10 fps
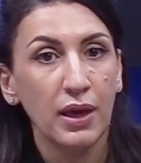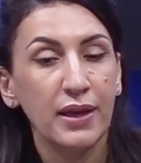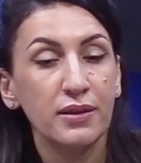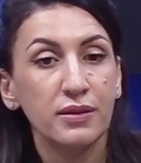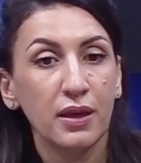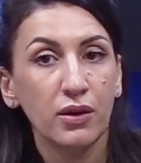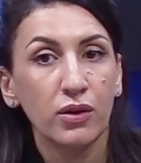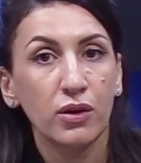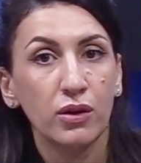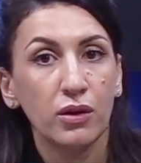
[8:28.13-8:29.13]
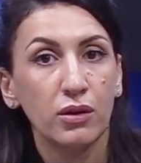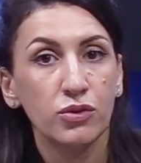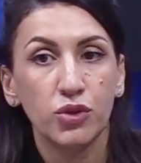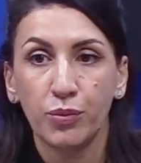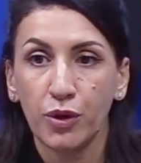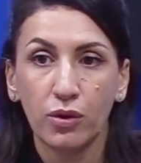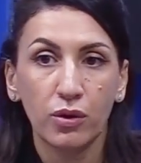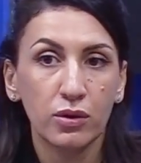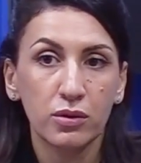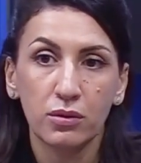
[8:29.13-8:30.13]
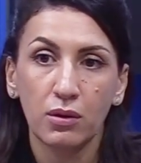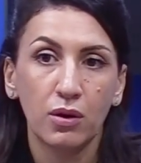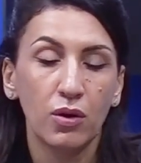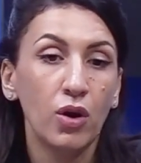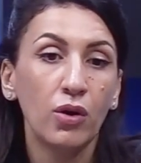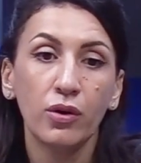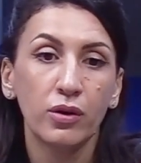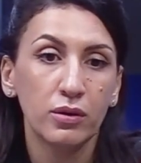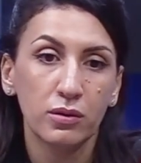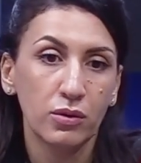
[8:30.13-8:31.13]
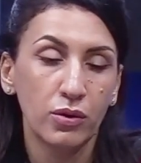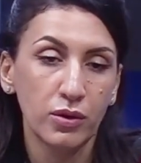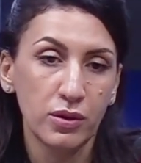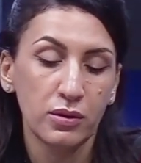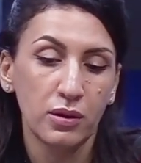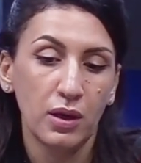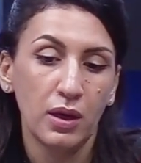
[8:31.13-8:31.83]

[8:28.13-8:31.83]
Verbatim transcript: and take a summer course or longer course